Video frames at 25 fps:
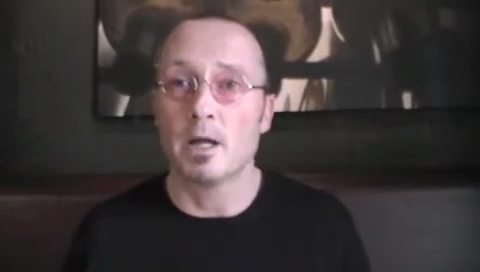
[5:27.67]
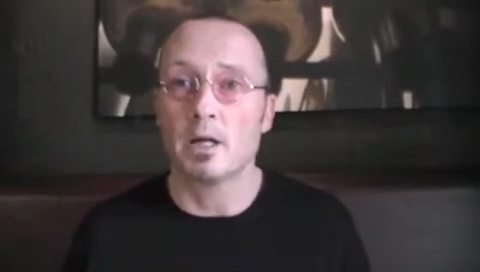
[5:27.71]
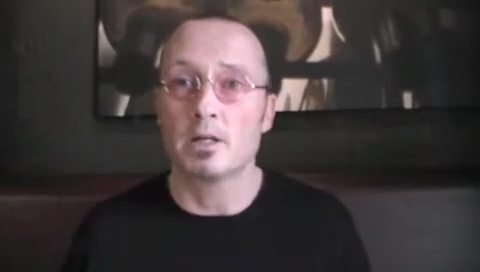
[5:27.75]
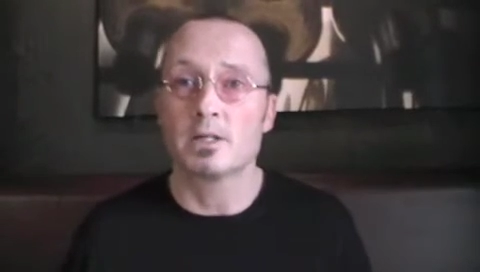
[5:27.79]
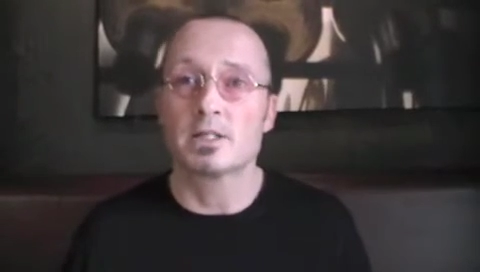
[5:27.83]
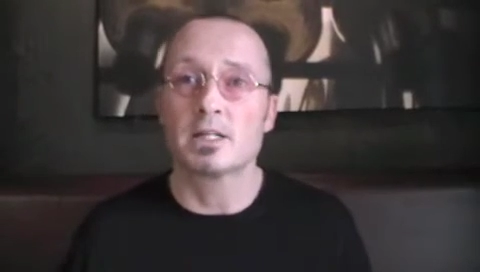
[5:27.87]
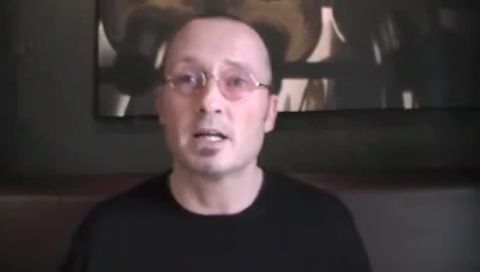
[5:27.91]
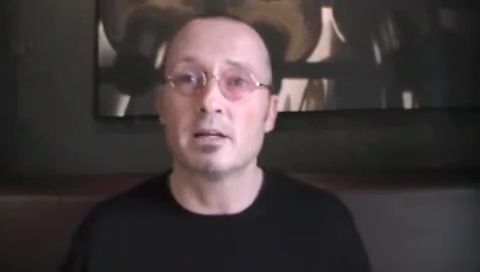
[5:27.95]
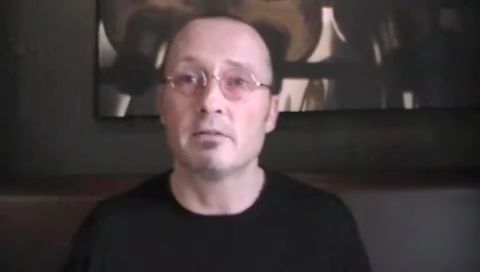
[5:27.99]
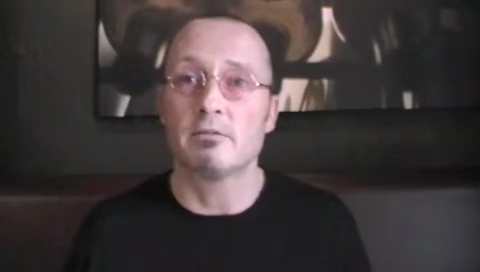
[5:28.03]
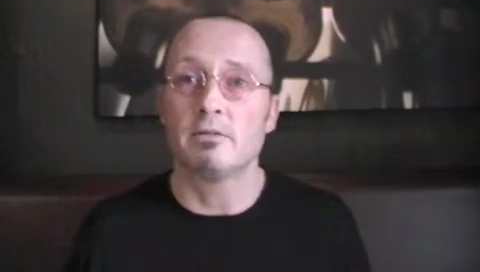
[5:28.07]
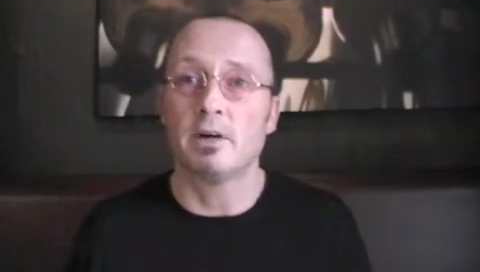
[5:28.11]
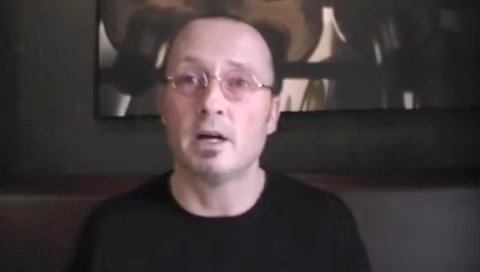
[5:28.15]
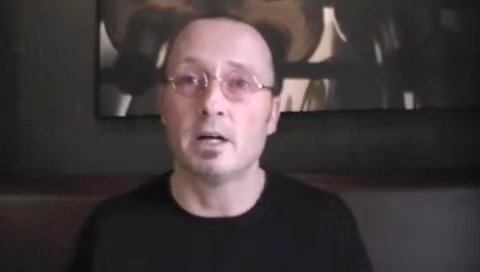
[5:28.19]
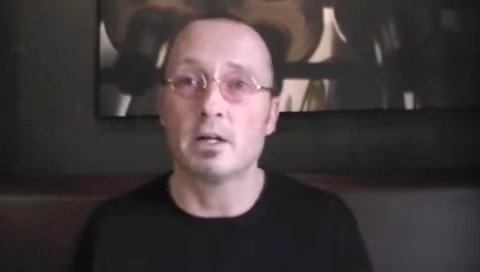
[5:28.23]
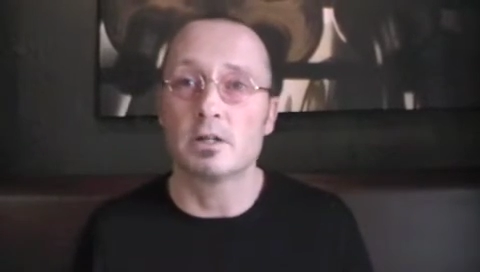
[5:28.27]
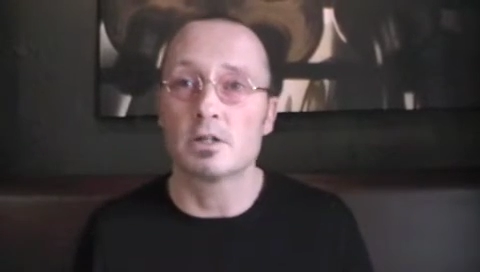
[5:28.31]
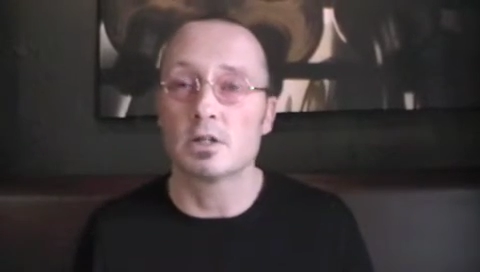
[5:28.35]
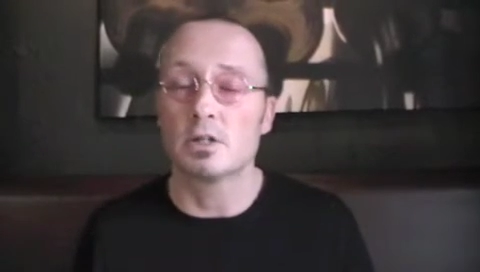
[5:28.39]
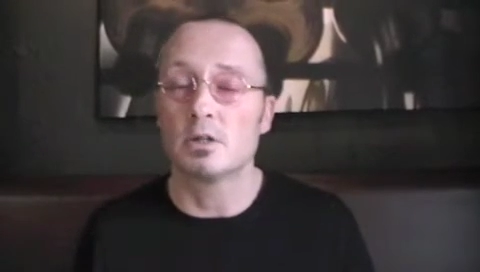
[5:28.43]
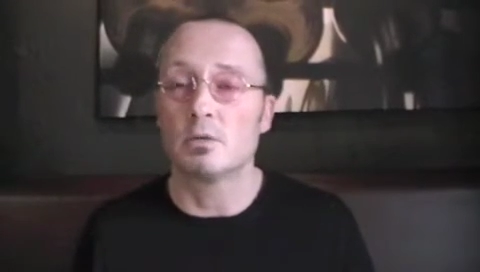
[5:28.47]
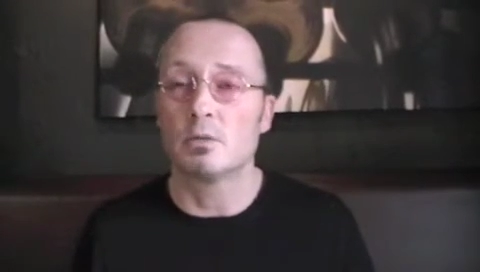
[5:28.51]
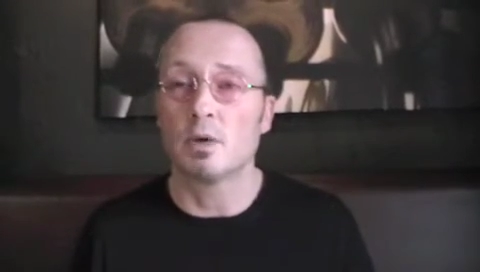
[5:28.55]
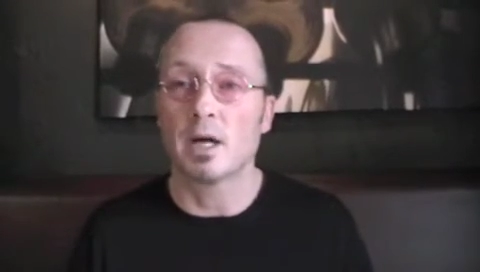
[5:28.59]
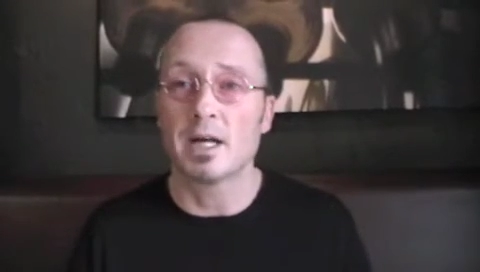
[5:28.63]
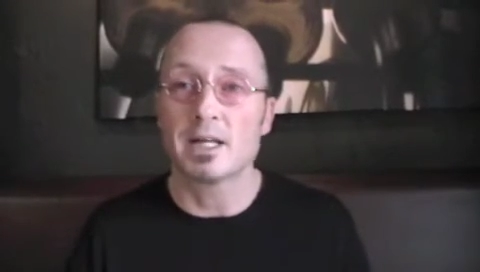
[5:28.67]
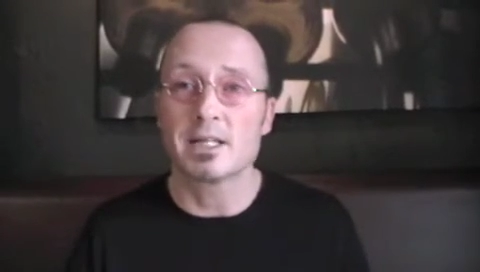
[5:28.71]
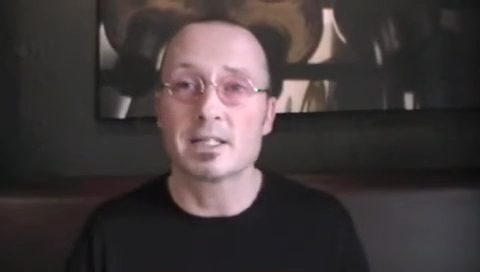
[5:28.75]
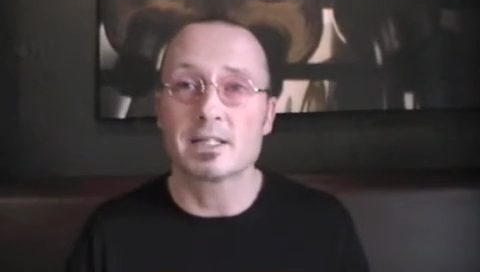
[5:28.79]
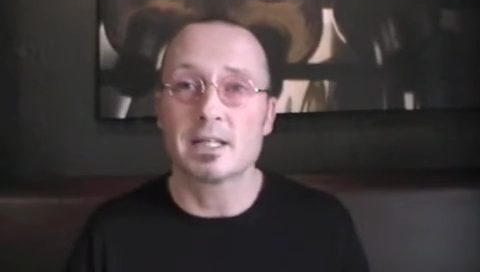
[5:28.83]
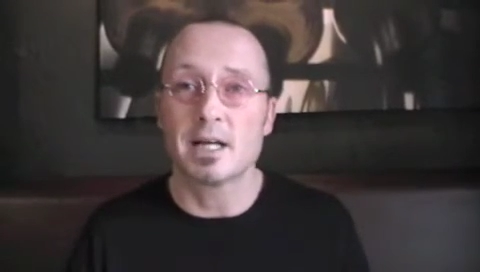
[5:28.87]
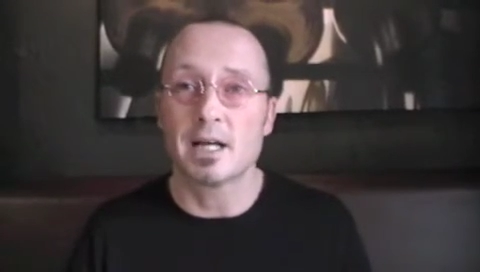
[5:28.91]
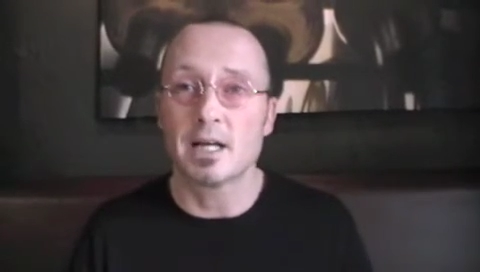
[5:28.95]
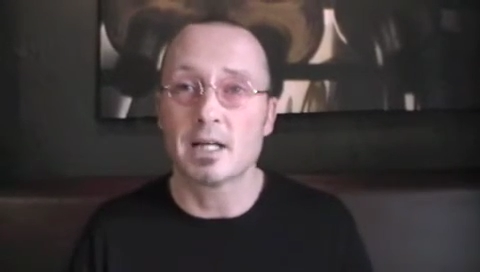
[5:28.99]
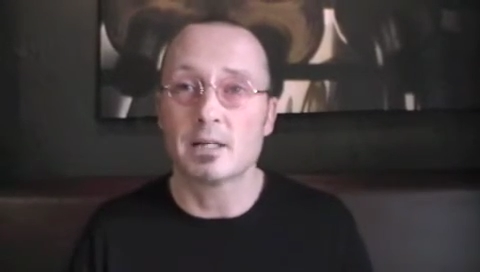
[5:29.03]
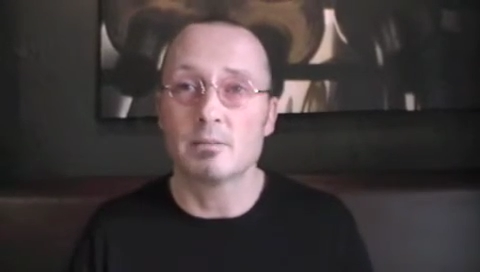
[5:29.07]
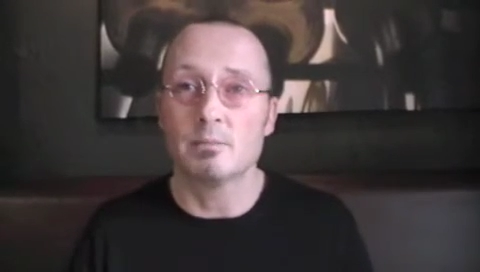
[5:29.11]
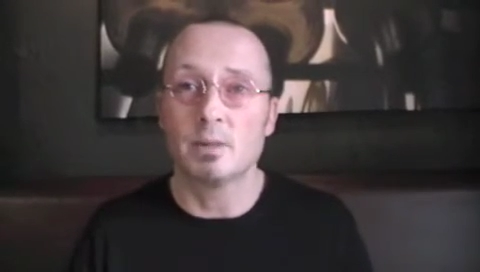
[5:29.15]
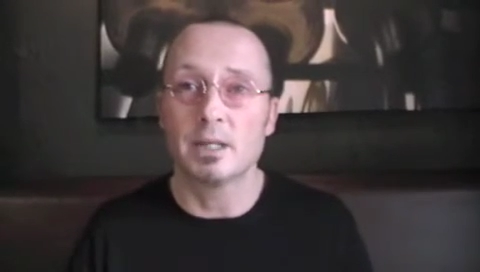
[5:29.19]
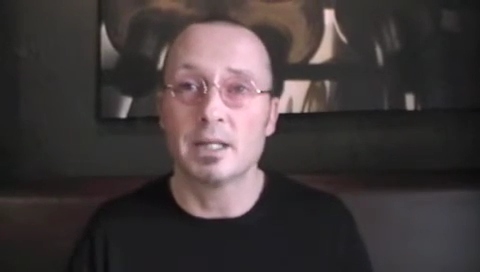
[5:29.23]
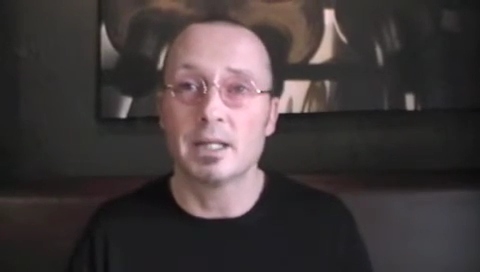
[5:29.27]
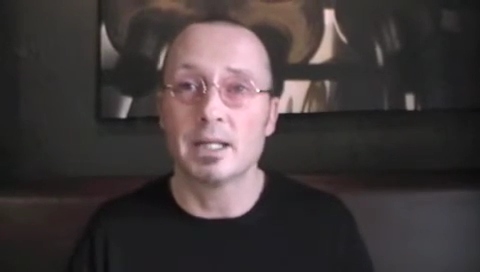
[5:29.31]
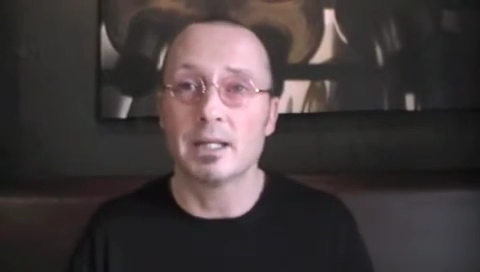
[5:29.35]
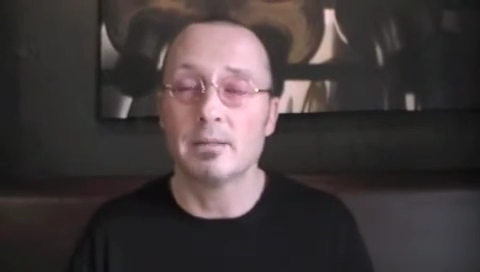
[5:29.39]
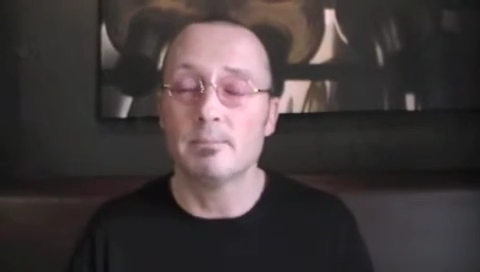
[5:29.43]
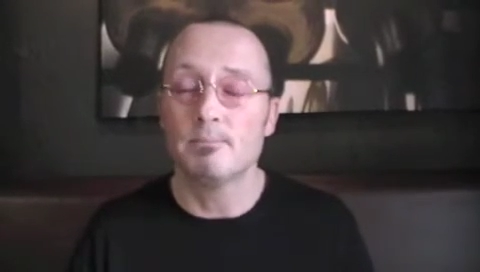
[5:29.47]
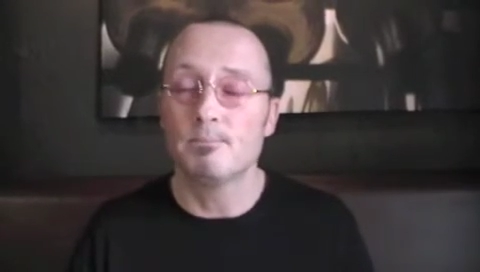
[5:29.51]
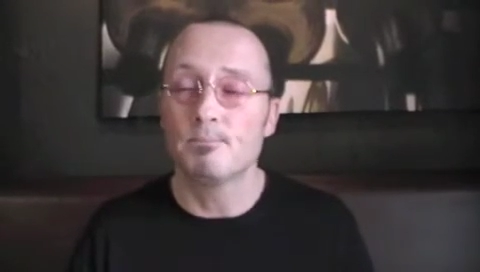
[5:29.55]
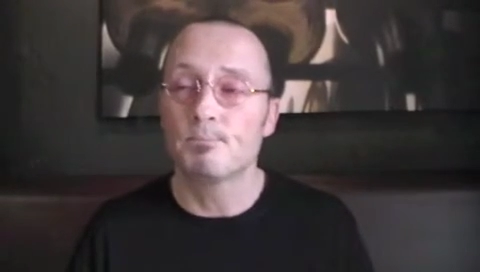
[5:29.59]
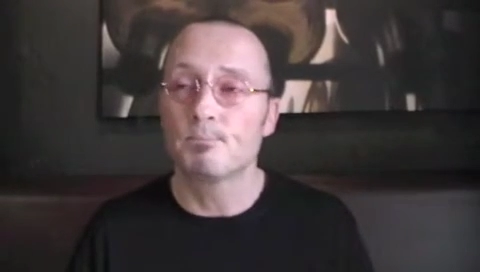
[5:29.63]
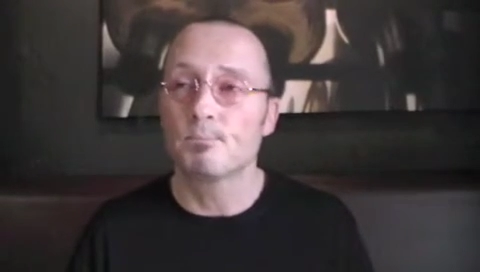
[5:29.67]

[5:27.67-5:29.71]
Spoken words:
set fire to the Reichstag building,